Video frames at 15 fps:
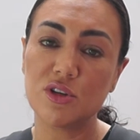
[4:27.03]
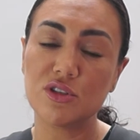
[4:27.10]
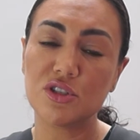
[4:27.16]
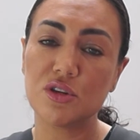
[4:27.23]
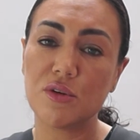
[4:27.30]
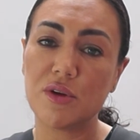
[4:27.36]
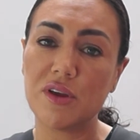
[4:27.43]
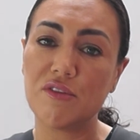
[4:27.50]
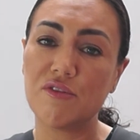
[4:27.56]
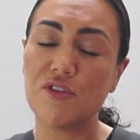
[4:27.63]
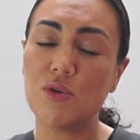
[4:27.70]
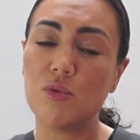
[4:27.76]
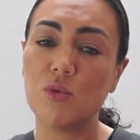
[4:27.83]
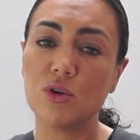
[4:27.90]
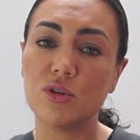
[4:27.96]
So if
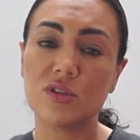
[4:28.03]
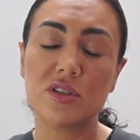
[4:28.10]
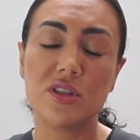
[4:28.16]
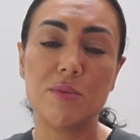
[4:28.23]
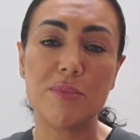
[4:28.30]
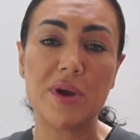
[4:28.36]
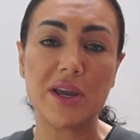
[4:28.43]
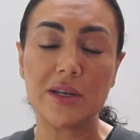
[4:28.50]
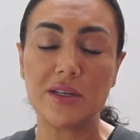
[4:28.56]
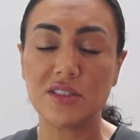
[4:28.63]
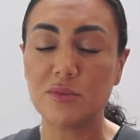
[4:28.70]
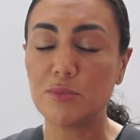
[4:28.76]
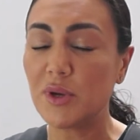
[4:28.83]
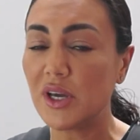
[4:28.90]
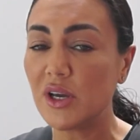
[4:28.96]
you want the painless
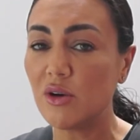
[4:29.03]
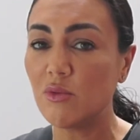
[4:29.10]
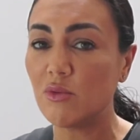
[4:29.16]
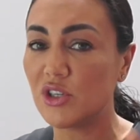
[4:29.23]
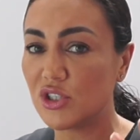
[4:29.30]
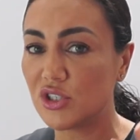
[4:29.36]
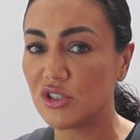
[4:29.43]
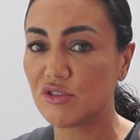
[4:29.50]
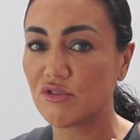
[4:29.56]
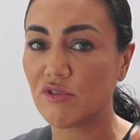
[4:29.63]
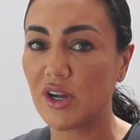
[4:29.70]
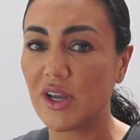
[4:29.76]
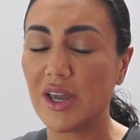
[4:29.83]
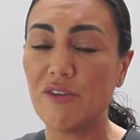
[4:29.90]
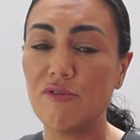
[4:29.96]
peel, which is
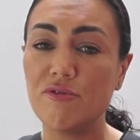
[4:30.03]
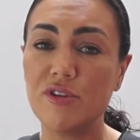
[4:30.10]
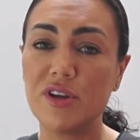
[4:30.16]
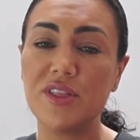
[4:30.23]
great,